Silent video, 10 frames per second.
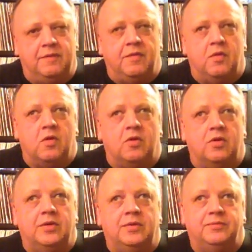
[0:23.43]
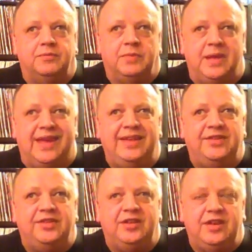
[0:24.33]
for
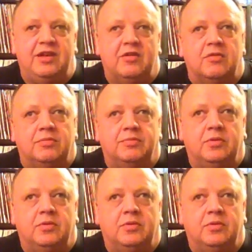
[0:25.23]
each year.